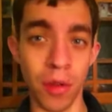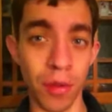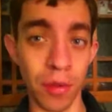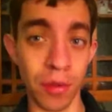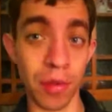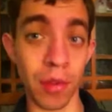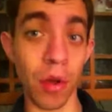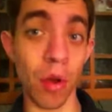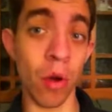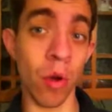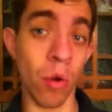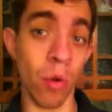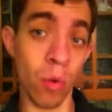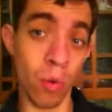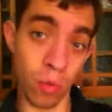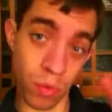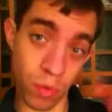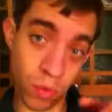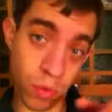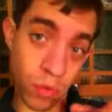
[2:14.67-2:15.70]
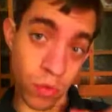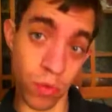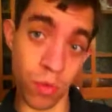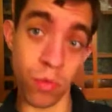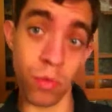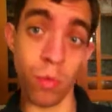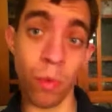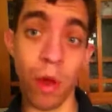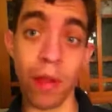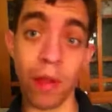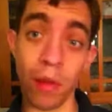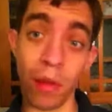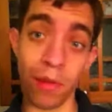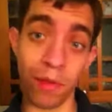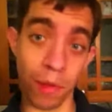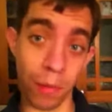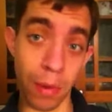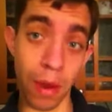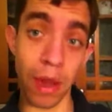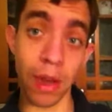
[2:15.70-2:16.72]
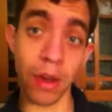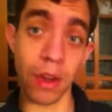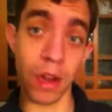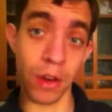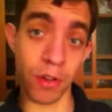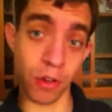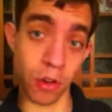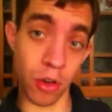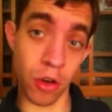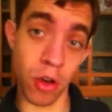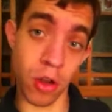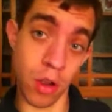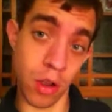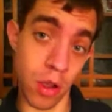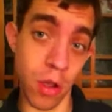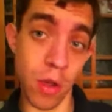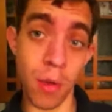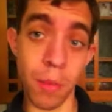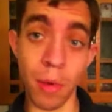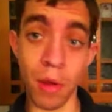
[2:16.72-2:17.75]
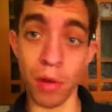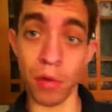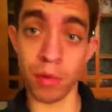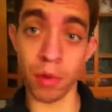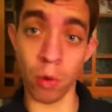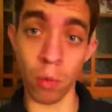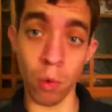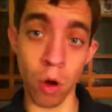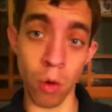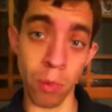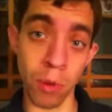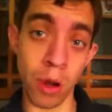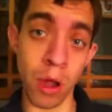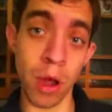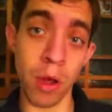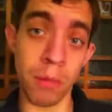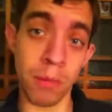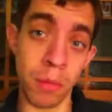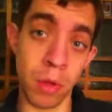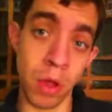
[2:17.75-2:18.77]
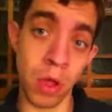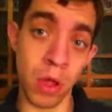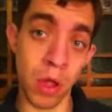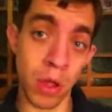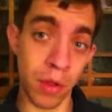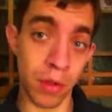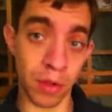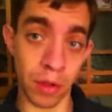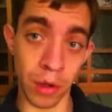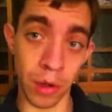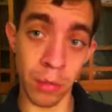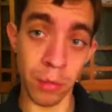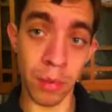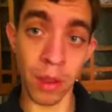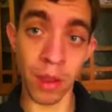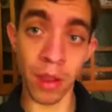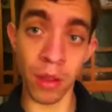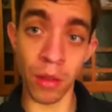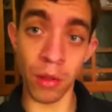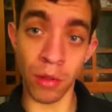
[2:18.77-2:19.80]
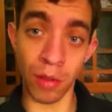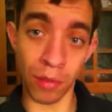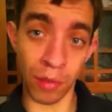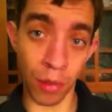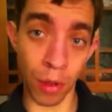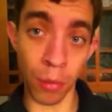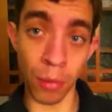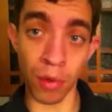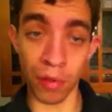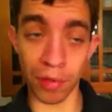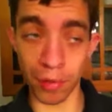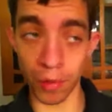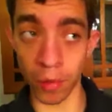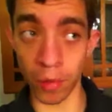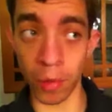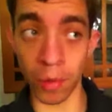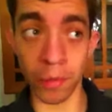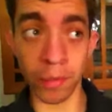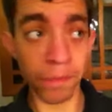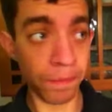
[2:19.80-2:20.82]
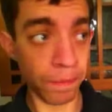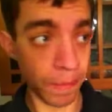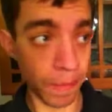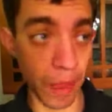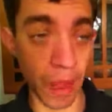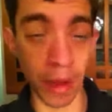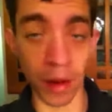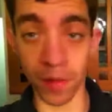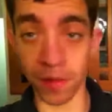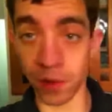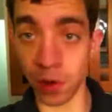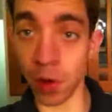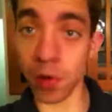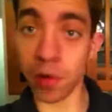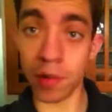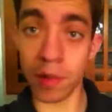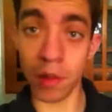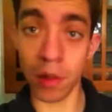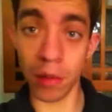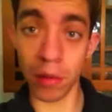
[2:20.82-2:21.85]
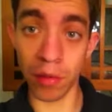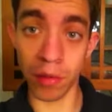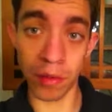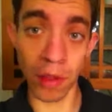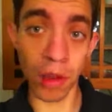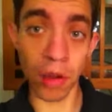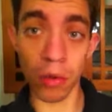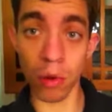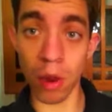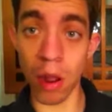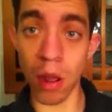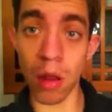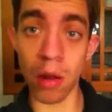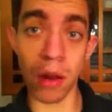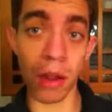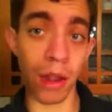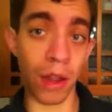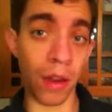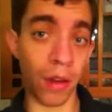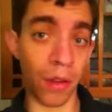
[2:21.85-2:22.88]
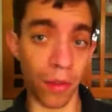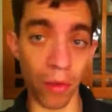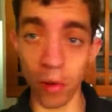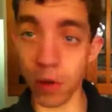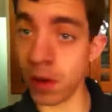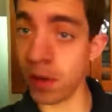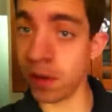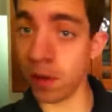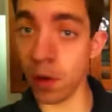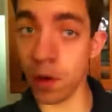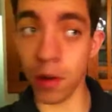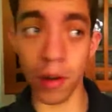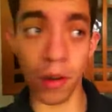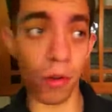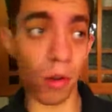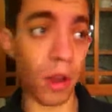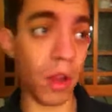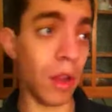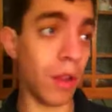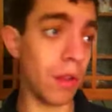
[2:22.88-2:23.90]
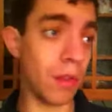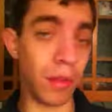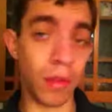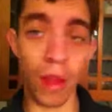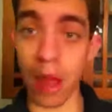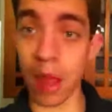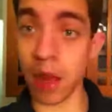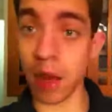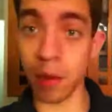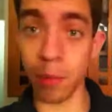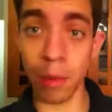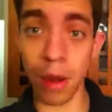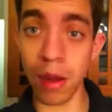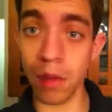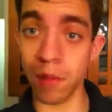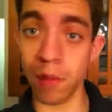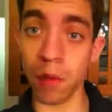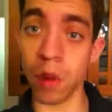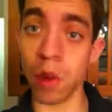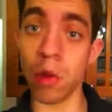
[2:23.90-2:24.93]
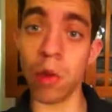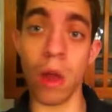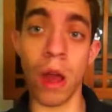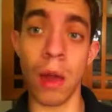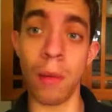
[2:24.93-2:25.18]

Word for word: So, weather, if you're paying attention, better start warming up. It's going to be summer soon. And if you're still sitting around at 30, 40 degrees, I ain't waiting for you.